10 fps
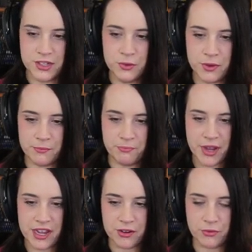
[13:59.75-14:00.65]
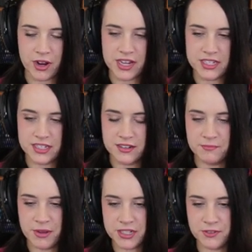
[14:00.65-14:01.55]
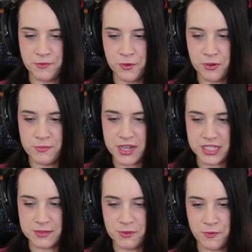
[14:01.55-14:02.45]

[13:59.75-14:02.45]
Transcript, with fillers: you went back, right? Back to four minutes